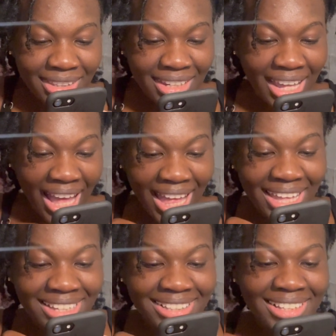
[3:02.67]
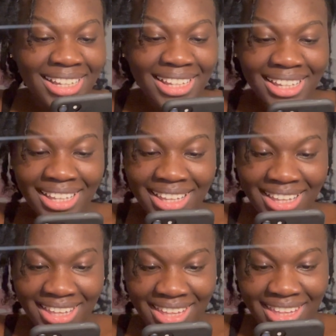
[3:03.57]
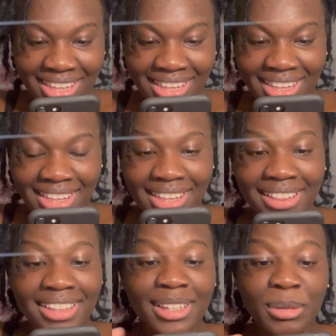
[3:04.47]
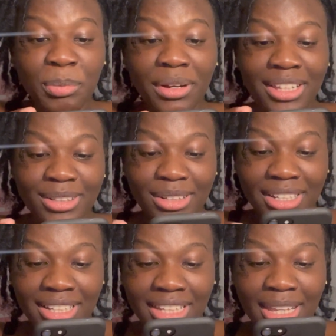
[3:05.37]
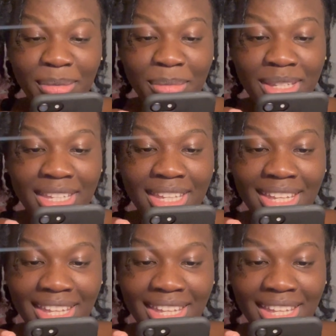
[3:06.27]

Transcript: guys, this prank is gonna get me.